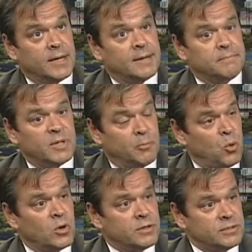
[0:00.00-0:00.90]
um,
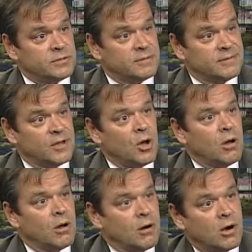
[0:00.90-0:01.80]
employers,
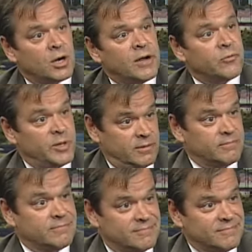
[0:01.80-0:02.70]
are government
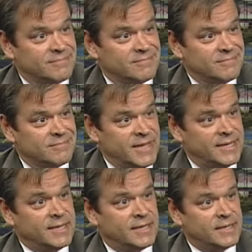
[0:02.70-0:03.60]

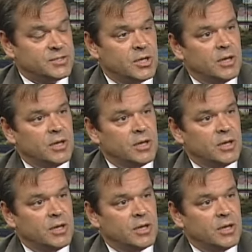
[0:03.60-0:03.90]
entities,